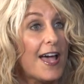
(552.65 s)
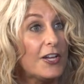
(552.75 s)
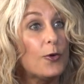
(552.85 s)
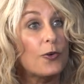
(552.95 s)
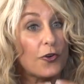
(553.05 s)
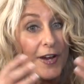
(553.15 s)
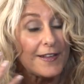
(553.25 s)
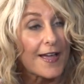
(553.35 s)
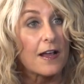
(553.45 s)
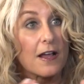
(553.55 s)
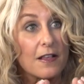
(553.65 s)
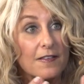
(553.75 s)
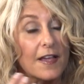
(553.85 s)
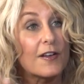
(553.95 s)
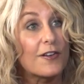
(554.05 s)
How do you create that
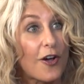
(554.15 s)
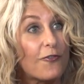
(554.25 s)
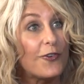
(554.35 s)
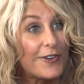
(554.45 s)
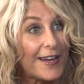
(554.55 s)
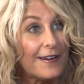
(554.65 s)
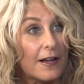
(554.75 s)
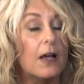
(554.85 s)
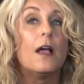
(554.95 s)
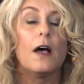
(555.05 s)
set of governed data?